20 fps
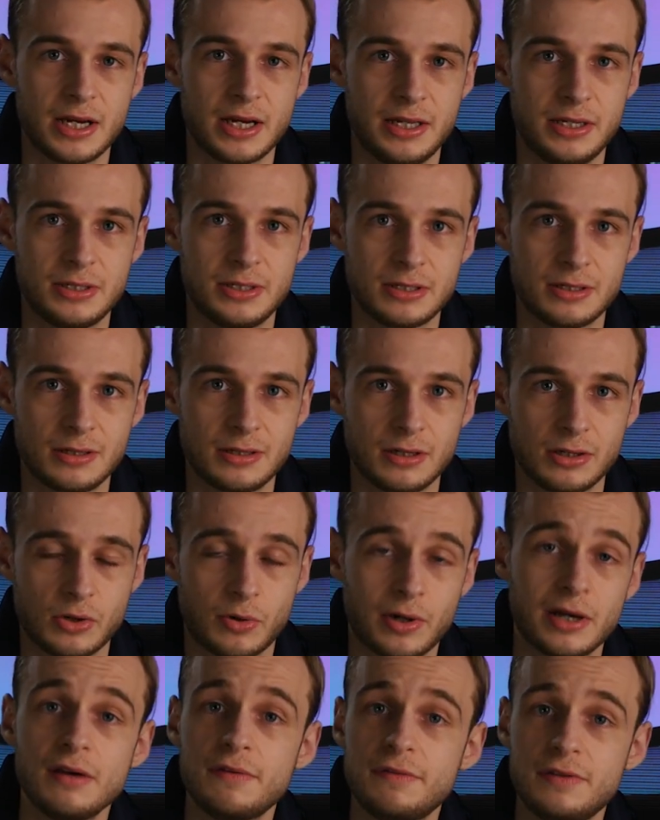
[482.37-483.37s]
And
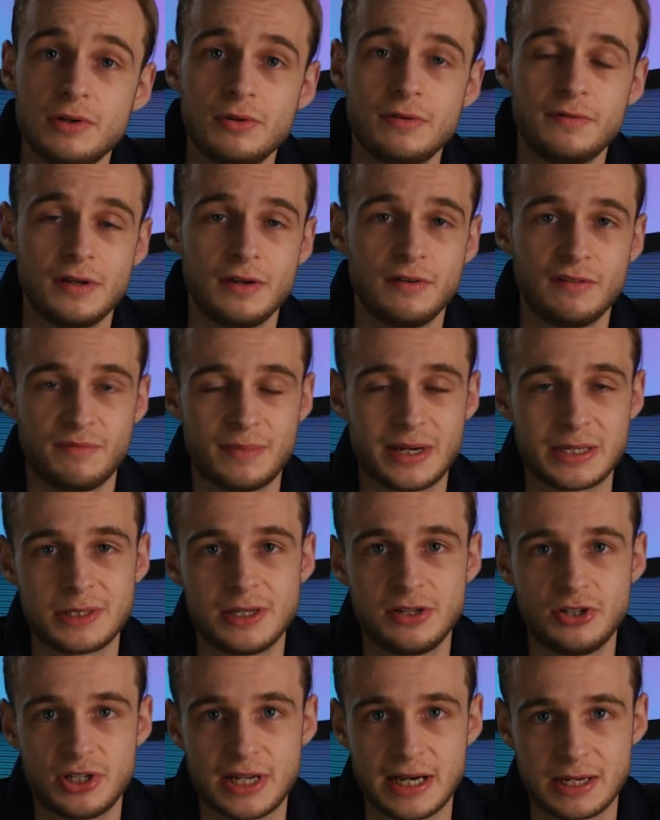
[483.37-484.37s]
quite a few of you have
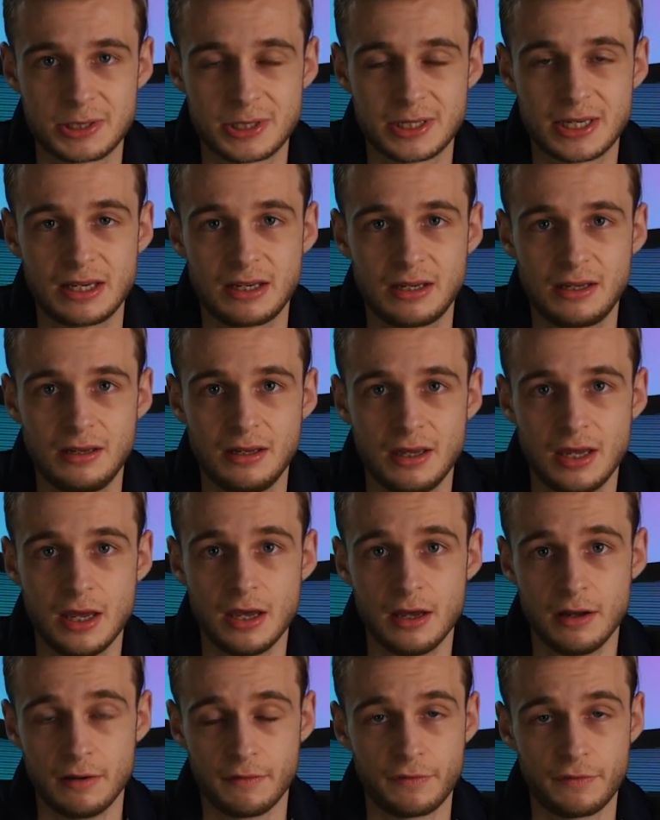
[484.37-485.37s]
messaged asking
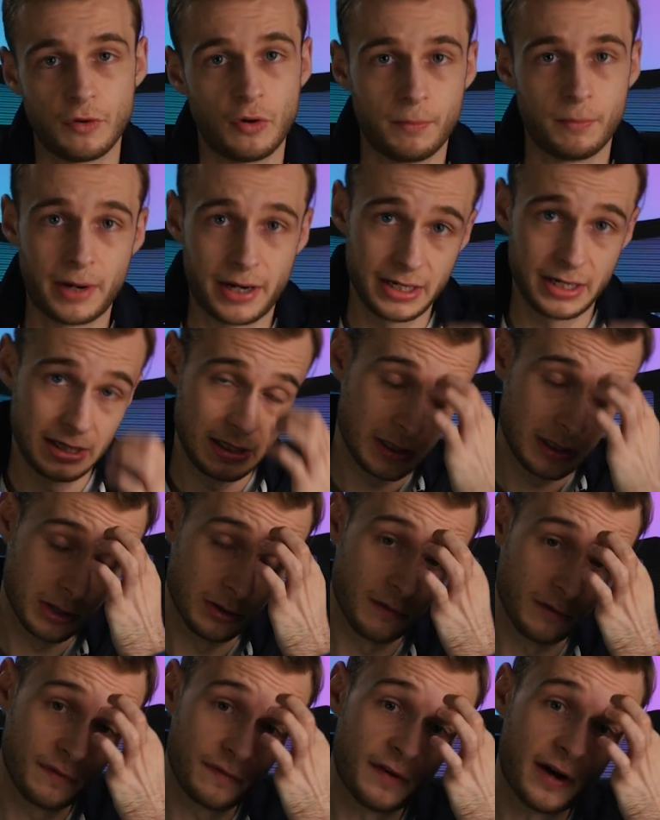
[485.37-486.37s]
for my
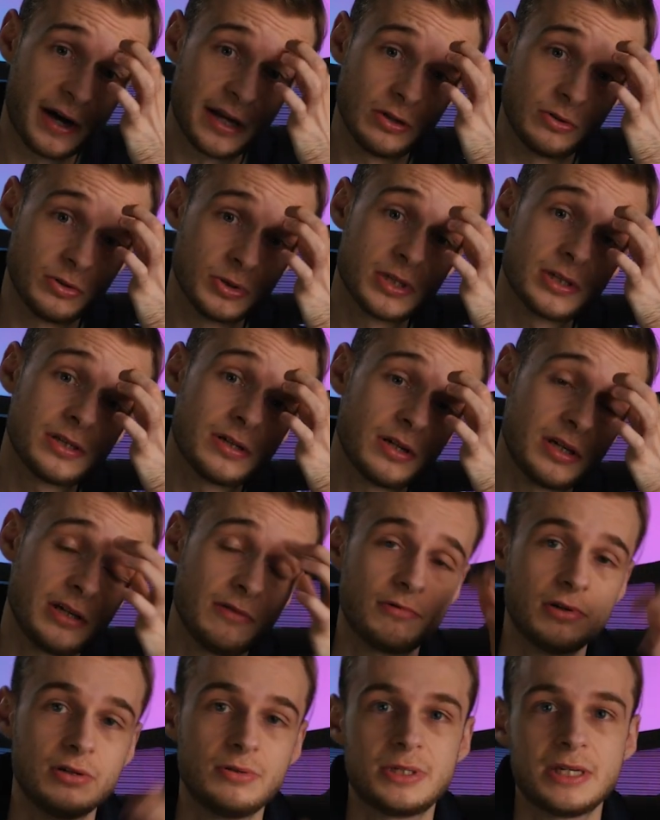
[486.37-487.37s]
sort of final study
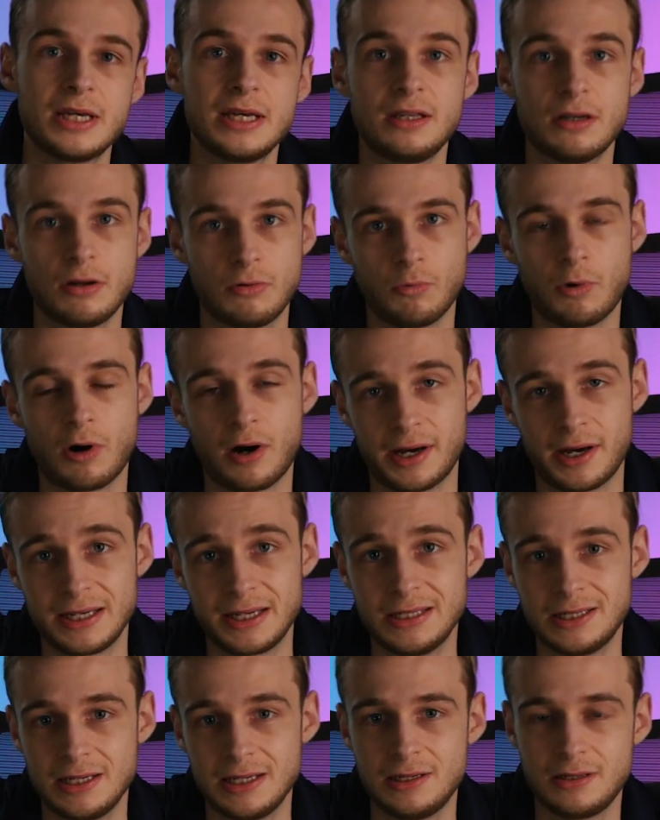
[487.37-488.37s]
routine and what I
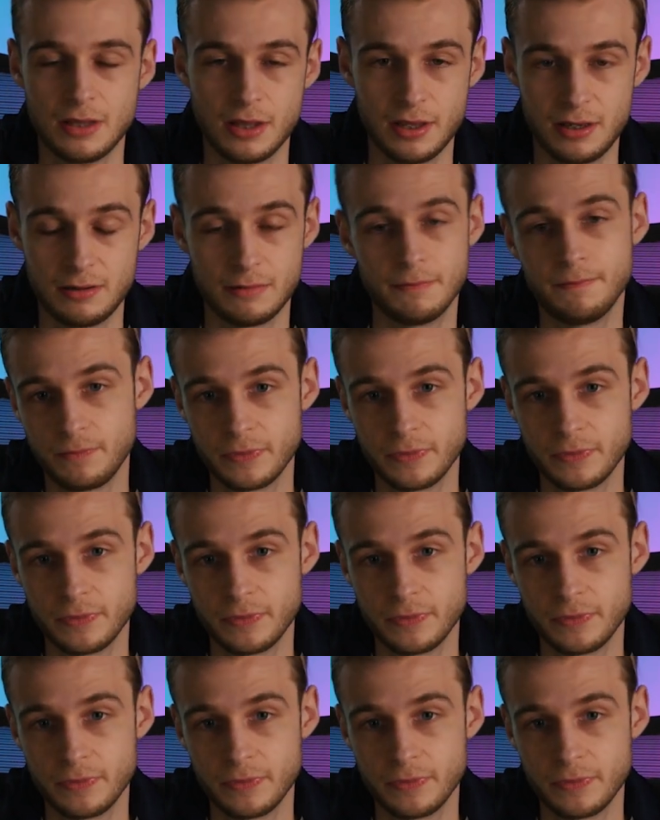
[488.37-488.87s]
did that